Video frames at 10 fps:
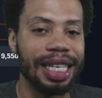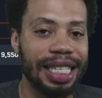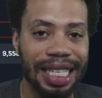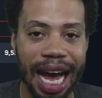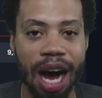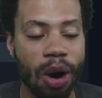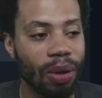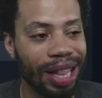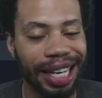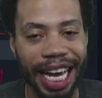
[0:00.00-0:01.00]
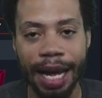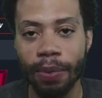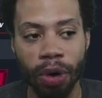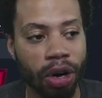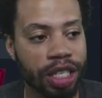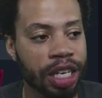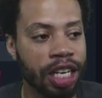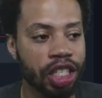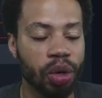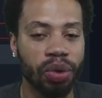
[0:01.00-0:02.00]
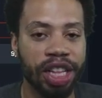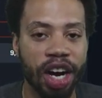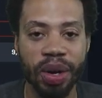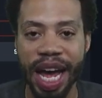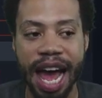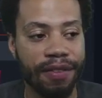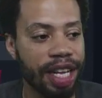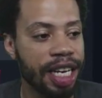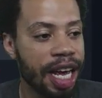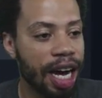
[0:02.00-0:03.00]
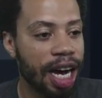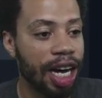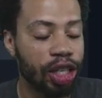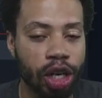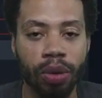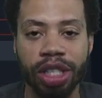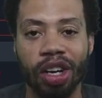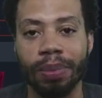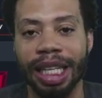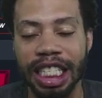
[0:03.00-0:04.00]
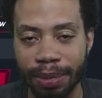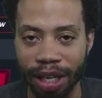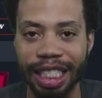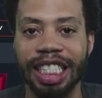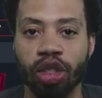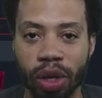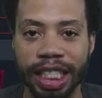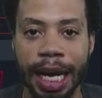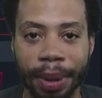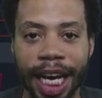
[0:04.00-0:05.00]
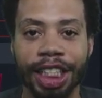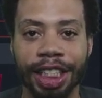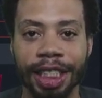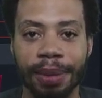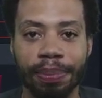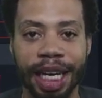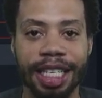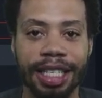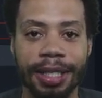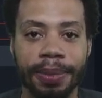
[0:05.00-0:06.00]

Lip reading: is how the game works. So there you have it. Don't talk to me less about decentralized applications. Peace.